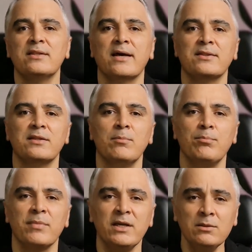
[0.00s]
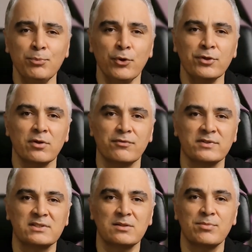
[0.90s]
that the main point of
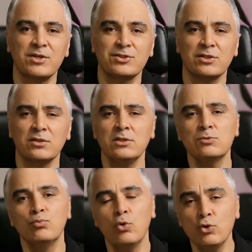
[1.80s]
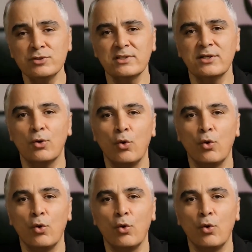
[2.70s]
estimation is mostly